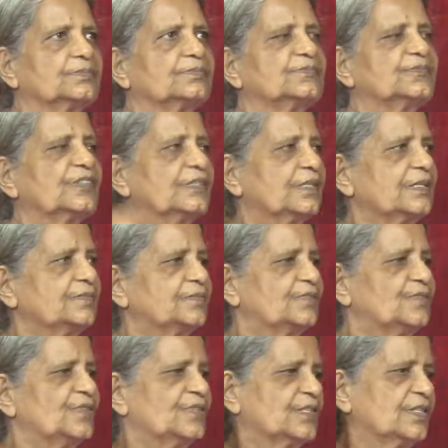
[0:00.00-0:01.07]
what
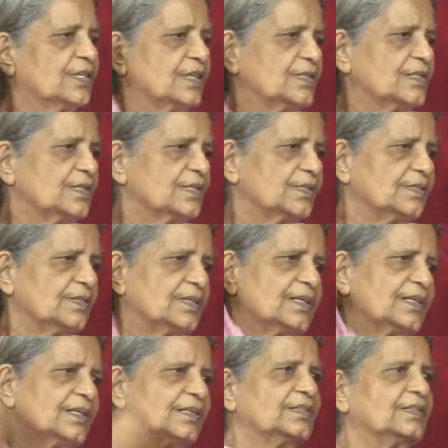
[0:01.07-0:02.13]
we say in Hindi,